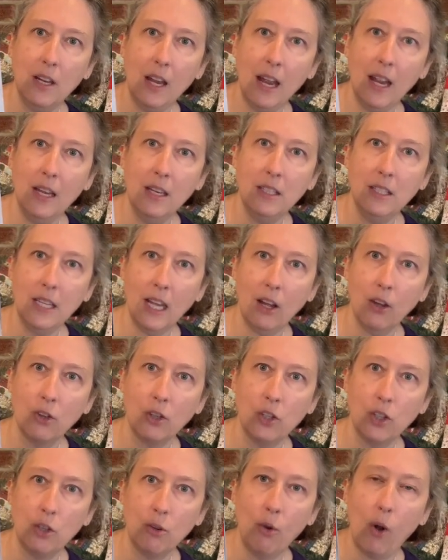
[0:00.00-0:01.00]
and
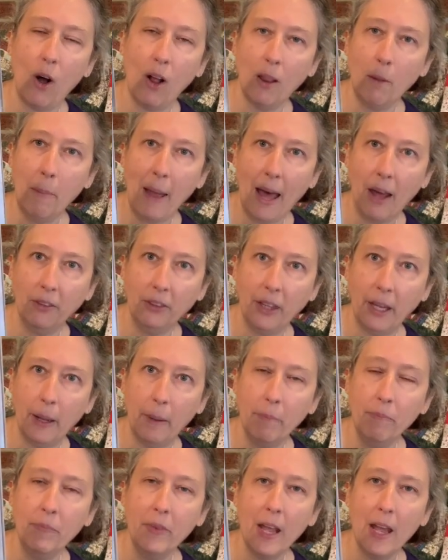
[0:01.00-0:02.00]
tells you all about them.